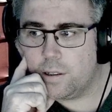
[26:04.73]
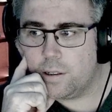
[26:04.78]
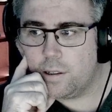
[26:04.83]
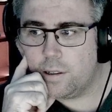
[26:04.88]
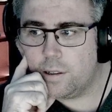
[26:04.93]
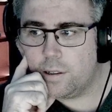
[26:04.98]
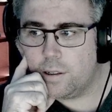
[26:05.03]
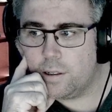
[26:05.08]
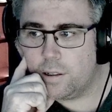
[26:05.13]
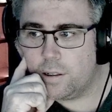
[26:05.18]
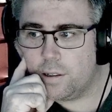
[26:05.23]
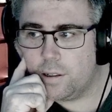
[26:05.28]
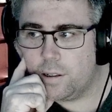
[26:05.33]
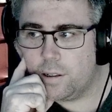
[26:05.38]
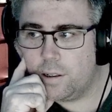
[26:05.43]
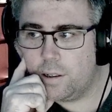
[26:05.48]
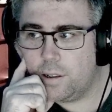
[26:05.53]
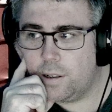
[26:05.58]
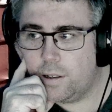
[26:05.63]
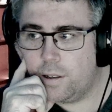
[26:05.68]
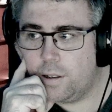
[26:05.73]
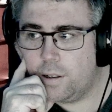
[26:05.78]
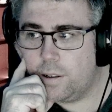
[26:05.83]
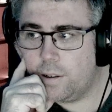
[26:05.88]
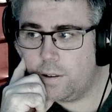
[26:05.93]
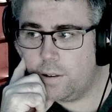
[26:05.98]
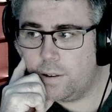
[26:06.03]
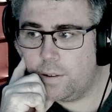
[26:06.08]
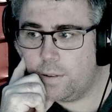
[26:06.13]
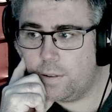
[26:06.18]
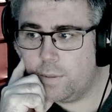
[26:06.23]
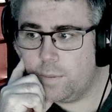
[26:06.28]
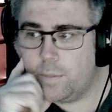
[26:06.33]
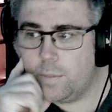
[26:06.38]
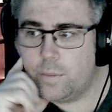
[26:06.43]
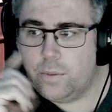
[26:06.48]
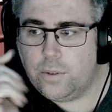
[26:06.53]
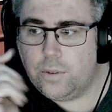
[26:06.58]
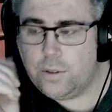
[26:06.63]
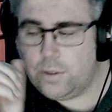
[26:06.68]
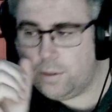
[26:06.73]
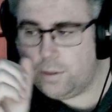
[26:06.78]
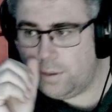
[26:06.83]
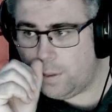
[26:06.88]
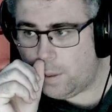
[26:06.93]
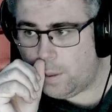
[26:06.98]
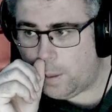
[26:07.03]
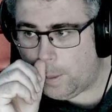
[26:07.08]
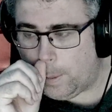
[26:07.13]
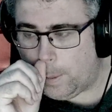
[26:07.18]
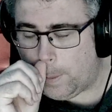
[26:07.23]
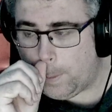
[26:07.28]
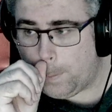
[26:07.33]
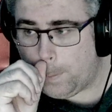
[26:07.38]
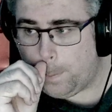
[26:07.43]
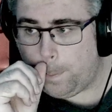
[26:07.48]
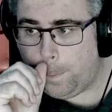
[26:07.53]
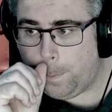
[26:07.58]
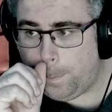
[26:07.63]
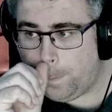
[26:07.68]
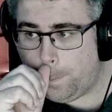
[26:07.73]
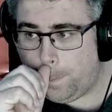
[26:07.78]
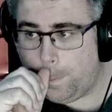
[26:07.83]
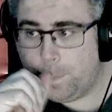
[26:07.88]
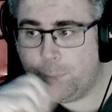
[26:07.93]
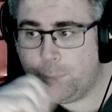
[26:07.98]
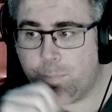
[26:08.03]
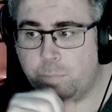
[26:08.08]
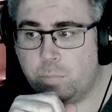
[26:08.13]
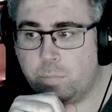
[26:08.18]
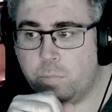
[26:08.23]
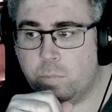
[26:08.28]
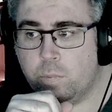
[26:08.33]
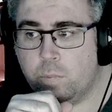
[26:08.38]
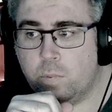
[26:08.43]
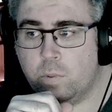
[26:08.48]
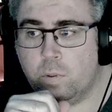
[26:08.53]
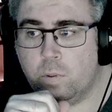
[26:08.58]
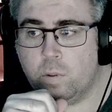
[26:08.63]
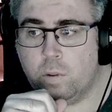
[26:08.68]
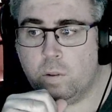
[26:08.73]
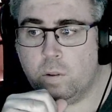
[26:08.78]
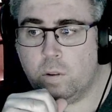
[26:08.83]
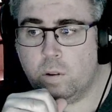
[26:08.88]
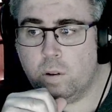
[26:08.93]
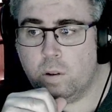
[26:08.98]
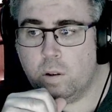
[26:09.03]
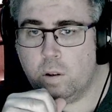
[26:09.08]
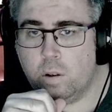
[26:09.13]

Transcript: I don't think it's that low. I think it's higher than